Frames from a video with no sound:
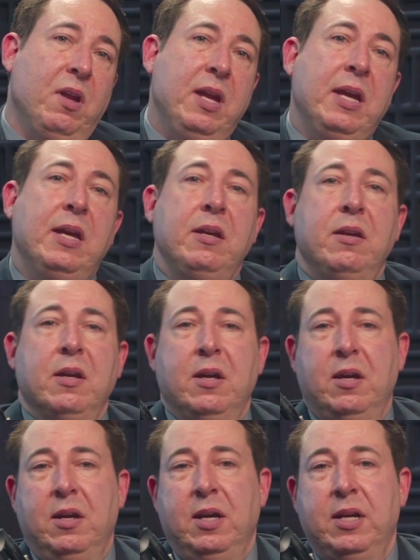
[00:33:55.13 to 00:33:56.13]
and
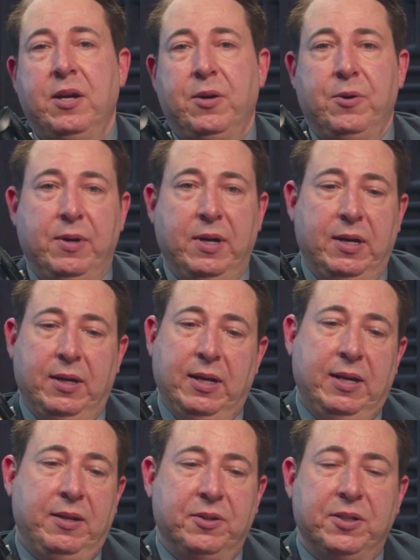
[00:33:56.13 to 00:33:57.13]

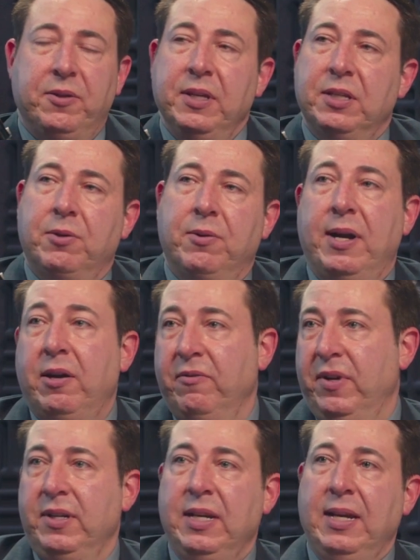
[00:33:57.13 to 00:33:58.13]
and there's all these
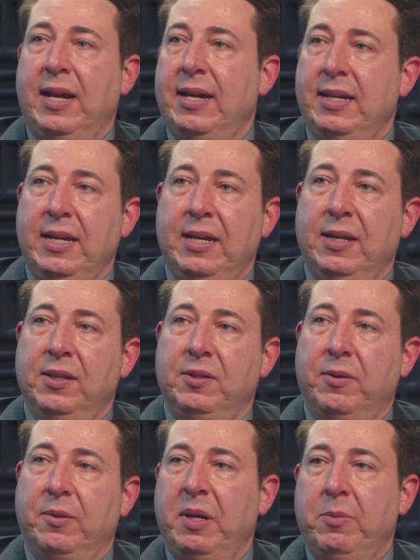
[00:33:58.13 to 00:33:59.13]
crowdfunding ideas,
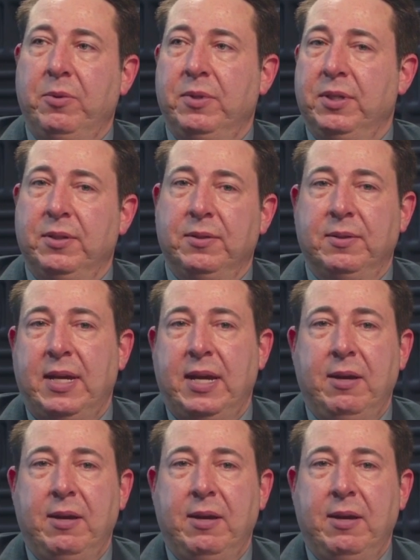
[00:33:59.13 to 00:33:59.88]
where people just say,